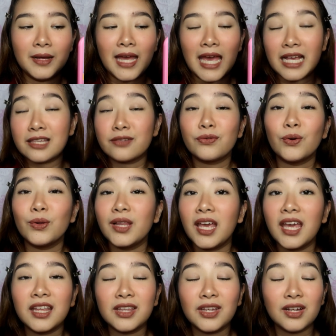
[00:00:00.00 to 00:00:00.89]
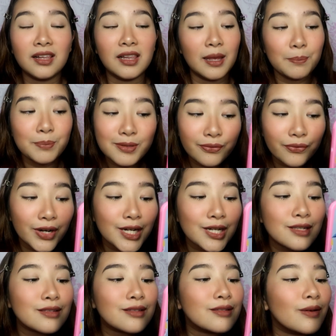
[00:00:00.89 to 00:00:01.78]
exfoliate your lips
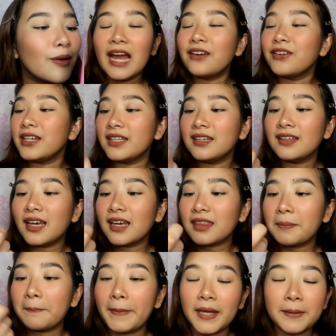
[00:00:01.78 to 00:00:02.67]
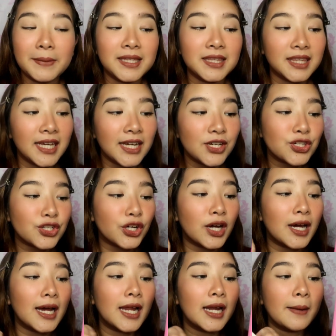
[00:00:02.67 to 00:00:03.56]
first. I really like the
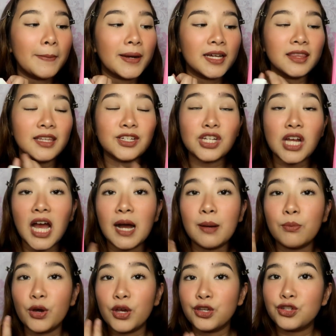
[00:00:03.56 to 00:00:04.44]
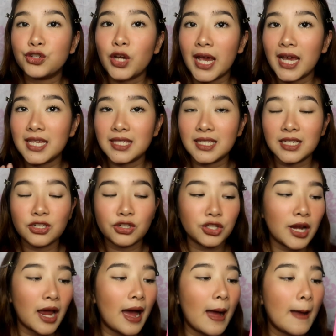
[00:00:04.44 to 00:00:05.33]
pigmentation. Maganda siya, moisturizing
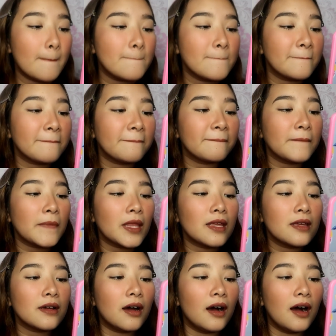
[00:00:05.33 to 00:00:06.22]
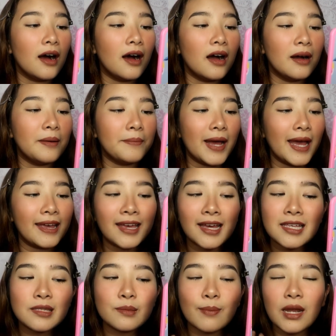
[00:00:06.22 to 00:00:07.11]
siya. I
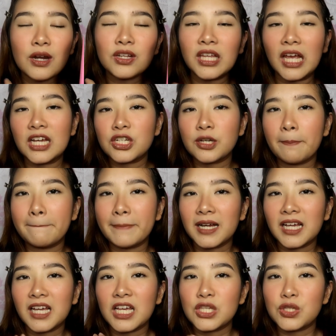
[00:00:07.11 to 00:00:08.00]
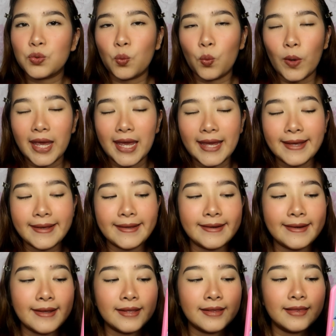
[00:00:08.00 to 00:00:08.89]
guess meron nga siyang
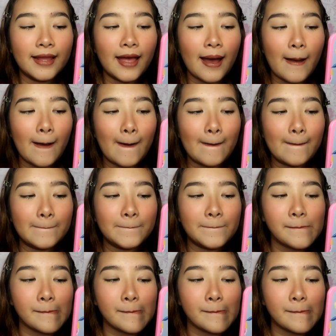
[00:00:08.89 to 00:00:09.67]
pagka-suede na,